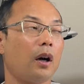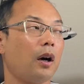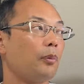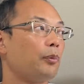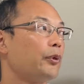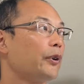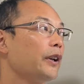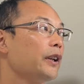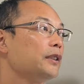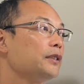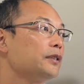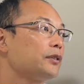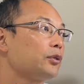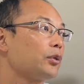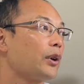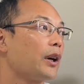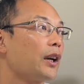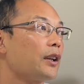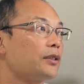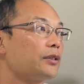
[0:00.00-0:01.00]
Please
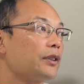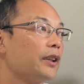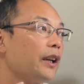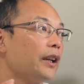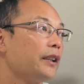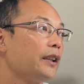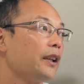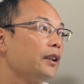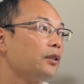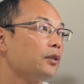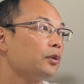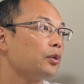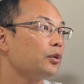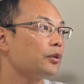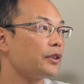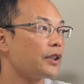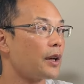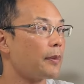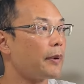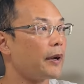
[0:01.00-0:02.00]
translate it to
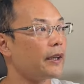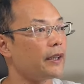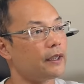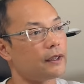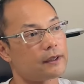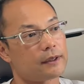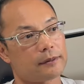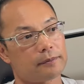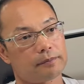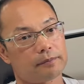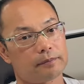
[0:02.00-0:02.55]
Japanese.